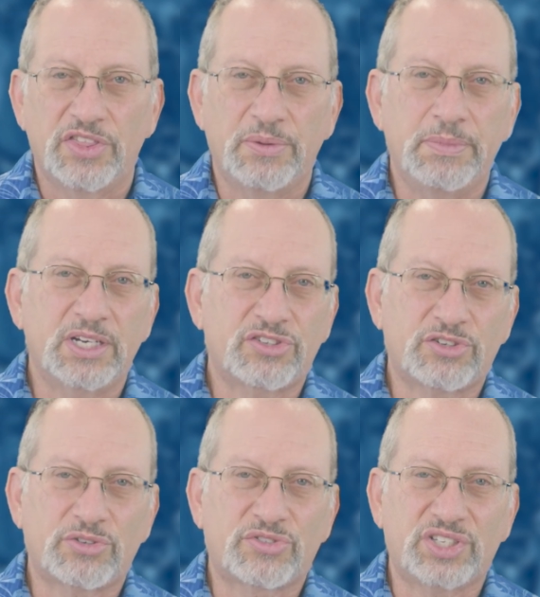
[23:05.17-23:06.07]
The
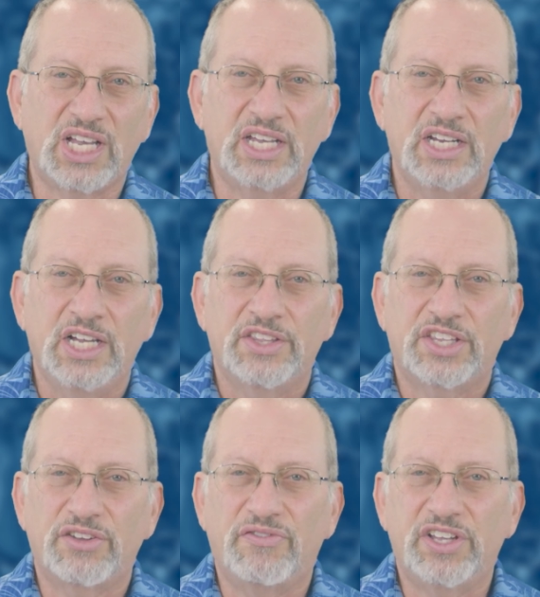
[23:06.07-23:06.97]
minister said
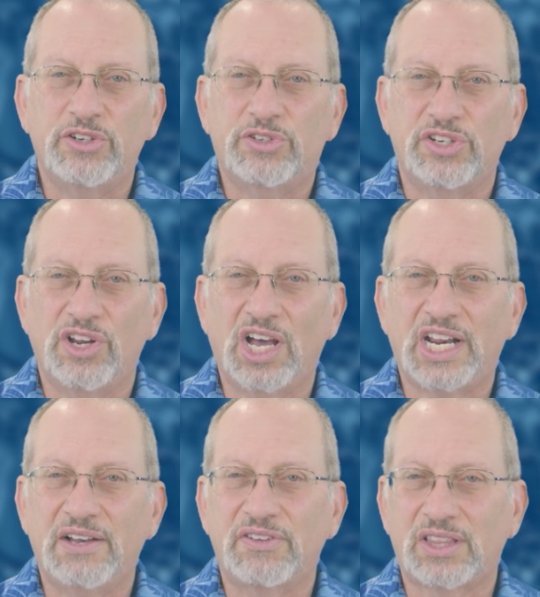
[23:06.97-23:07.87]
that the venue did not
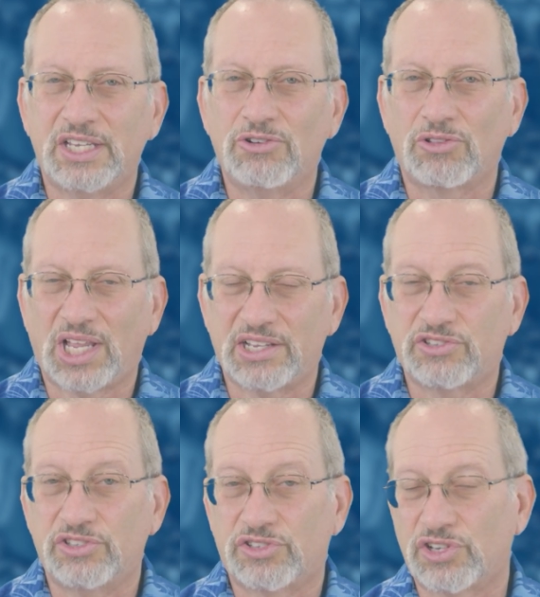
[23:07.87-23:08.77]
have a legal
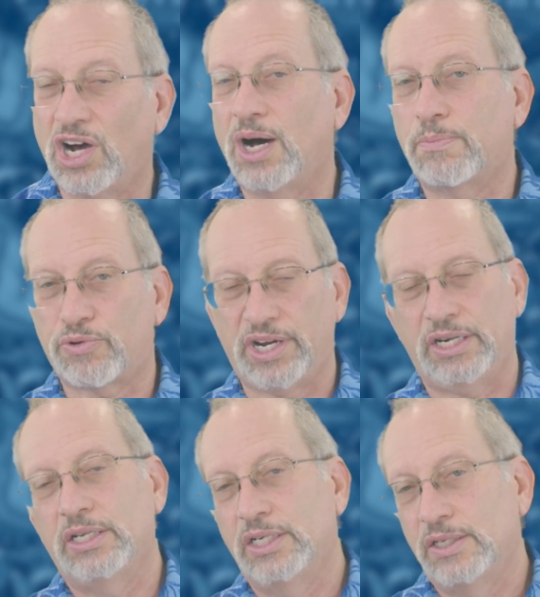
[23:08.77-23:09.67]
license to operate.
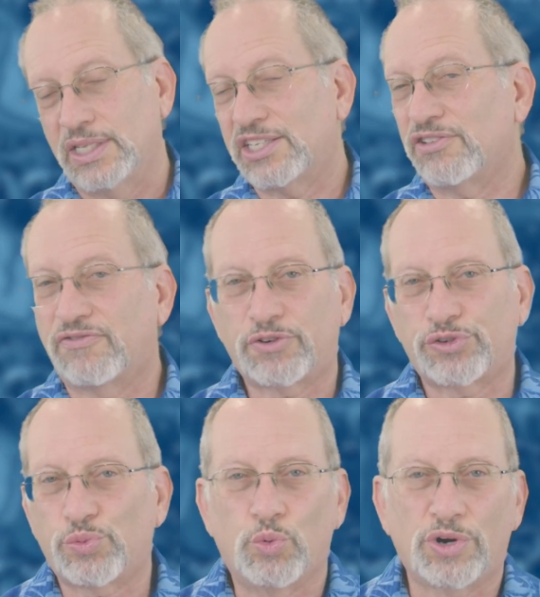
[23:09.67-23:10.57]
That's a
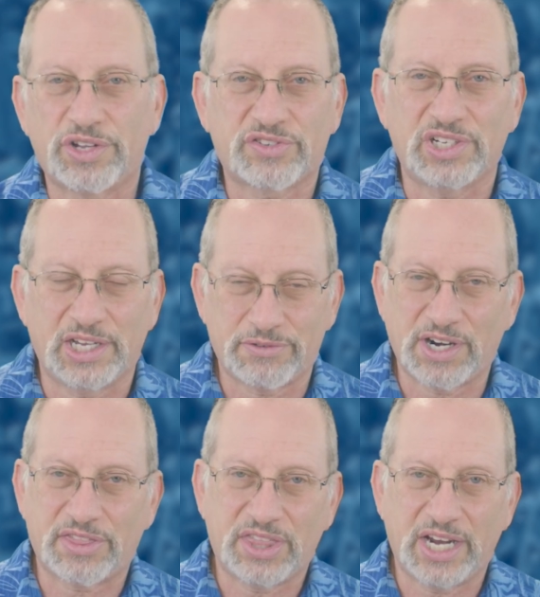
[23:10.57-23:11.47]
first warning sign
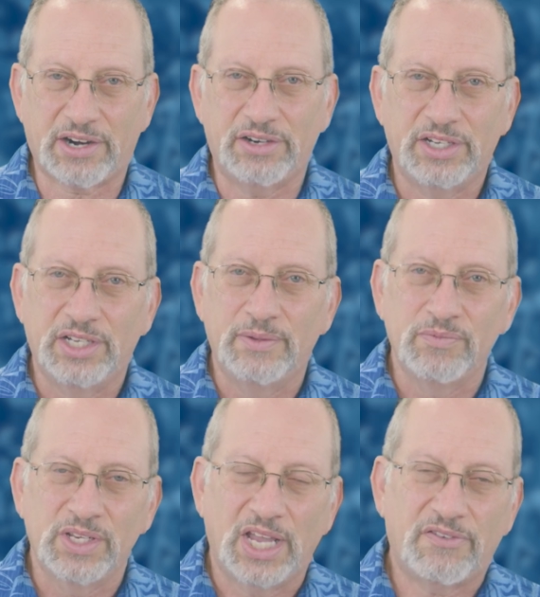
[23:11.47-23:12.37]
right there.
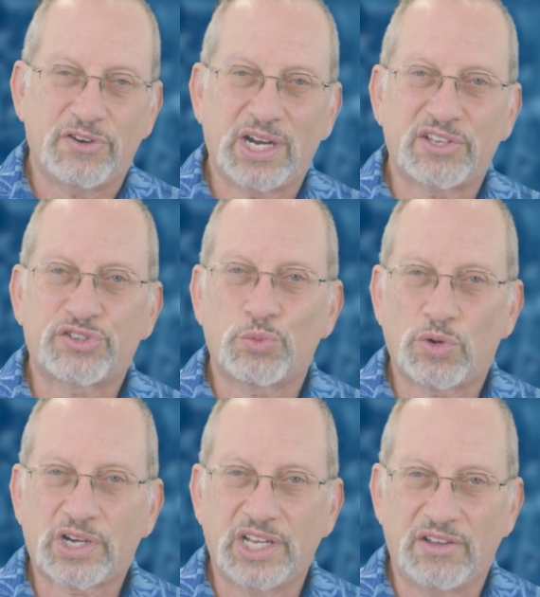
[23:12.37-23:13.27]
If you're asked to
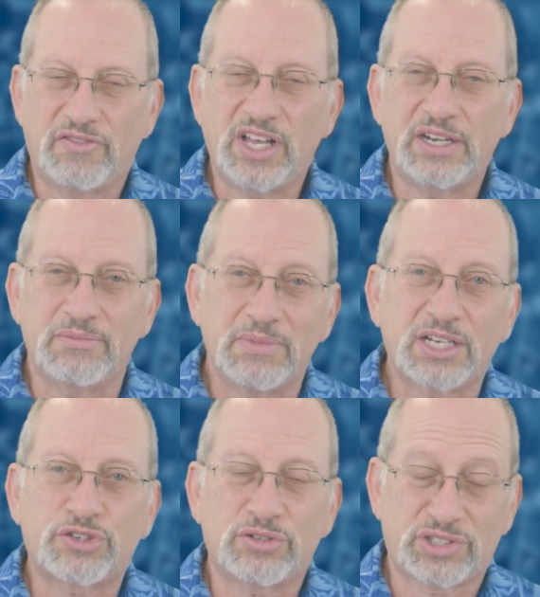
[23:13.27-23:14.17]
work an event,
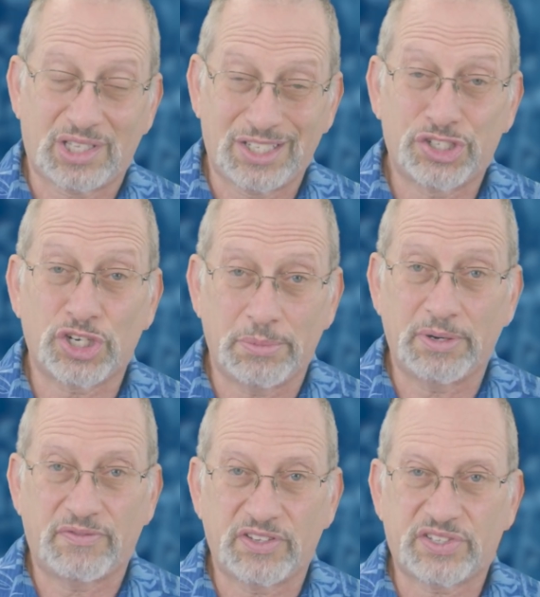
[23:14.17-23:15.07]
make sure it's a
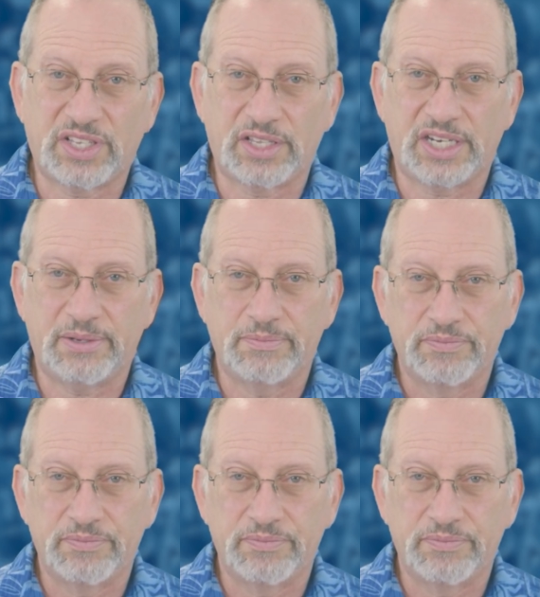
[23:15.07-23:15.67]
legitimate facility.